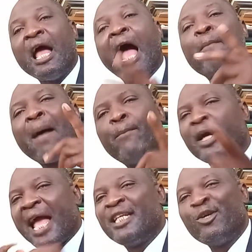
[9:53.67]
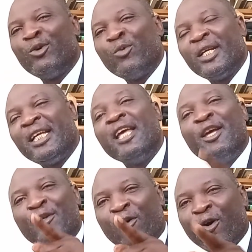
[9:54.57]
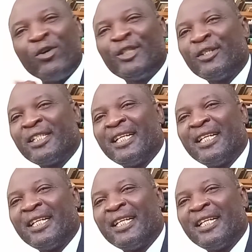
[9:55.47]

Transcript: I'm Aboyade Oluwole, your conscious